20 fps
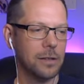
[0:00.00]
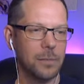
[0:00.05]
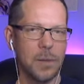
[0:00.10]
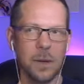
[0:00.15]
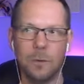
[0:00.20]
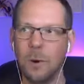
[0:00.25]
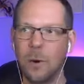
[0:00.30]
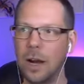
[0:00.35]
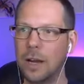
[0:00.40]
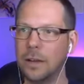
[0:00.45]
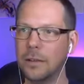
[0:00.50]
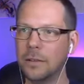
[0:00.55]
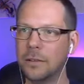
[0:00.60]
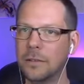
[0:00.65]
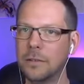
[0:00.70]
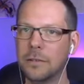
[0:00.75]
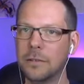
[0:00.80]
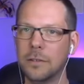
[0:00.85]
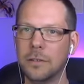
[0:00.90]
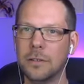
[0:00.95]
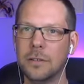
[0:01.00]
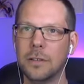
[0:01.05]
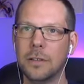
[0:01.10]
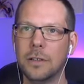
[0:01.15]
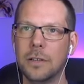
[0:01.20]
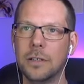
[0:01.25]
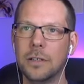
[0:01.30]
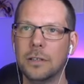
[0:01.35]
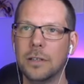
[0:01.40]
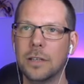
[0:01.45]
It's been a while.
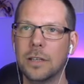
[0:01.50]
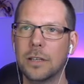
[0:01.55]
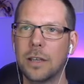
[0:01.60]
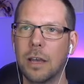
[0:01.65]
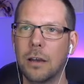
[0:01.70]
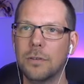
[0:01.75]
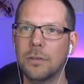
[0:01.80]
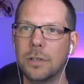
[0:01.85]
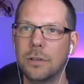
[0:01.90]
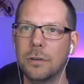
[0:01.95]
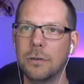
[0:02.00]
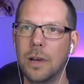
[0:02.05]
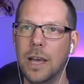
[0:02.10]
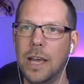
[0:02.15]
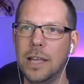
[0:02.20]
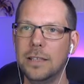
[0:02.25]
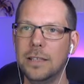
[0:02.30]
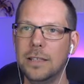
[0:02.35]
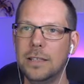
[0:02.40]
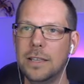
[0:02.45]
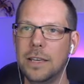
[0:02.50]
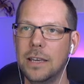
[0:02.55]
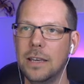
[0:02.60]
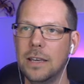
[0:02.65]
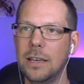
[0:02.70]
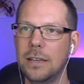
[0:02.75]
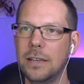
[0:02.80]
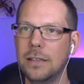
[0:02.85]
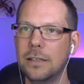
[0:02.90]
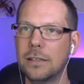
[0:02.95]
Let's go to
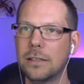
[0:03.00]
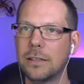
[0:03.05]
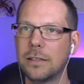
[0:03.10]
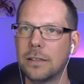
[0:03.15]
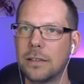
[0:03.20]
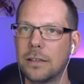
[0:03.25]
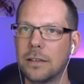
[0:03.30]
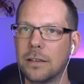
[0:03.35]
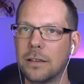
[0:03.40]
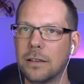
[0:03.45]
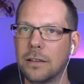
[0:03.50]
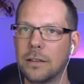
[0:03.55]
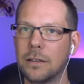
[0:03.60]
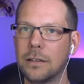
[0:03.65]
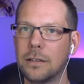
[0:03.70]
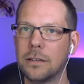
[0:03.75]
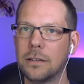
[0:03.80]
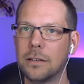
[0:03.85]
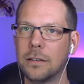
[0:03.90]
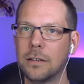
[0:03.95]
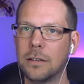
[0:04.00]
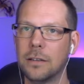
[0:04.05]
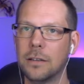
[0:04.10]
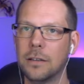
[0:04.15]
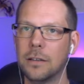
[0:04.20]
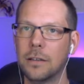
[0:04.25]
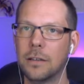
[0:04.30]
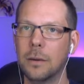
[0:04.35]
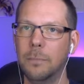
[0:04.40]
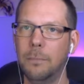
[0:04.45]
entities,
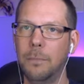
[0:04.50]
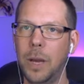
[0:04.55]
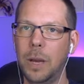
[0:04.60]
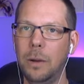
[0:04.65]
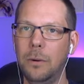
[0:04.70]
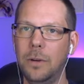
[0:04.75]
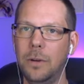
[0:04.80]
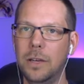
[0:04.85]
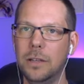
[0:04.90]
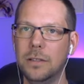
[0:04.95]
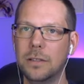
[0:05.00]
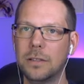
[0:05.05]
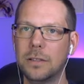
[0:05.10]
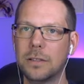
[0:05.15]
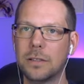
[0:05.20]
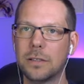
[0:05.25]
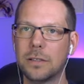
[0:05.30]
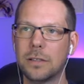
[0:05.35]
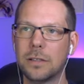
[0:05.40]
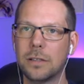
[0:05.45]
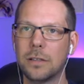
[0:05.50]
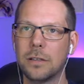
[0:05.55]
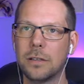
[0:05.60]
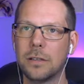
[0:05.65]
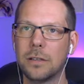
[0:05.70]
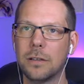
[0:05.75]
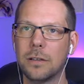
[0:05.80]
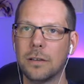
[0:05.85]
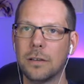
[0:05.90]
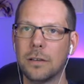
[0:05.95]
components,
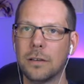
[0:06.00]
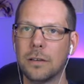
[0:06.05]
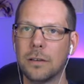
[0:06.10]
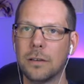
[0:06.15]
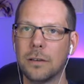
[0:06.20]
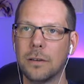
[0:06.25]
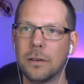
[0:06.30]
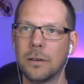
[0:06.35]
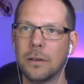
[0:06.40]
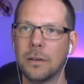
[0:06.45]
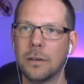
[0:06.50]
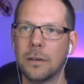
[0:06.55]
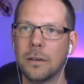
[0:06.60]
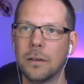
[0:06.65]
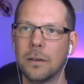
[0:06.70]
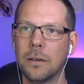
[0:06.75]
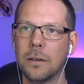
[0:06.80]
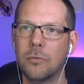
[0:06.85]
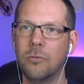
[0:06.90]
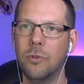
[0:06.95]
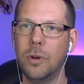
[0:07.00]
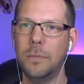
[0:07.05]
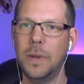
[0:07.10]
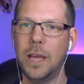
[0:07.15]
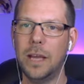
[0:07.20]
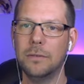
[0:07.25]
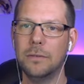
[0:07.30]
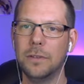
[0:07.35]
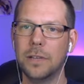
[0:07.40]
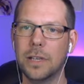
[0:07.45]
drop
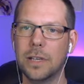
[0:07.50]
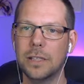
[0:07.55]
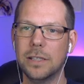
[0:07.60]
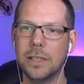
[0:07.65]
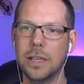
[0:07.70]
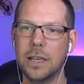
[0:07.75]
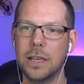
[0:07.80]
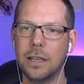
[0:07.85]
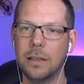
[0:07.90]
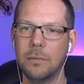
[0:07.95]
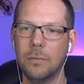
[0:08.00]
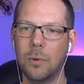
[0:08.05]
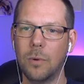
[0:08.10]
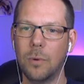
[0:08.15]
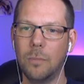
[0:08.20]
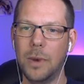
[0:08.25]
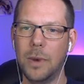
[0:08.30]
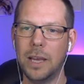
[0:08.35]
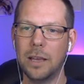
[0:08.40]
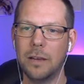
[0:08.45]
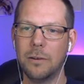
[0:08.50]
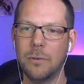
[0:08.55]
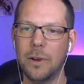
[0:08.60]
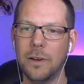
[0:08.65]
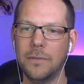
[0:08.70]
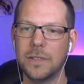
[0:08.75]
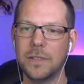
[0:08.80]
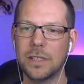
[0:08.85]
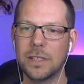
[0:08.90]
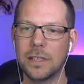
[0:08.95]
down so I can see. We want
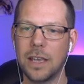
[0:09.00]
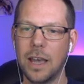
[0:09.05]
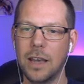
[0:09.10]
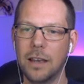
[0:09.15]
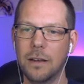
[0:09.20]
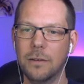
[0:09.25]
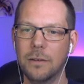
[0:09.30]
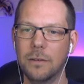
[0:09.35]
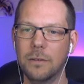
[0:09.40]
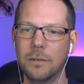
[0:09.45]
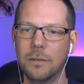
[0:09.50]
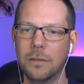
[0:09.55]
Minecraft scale.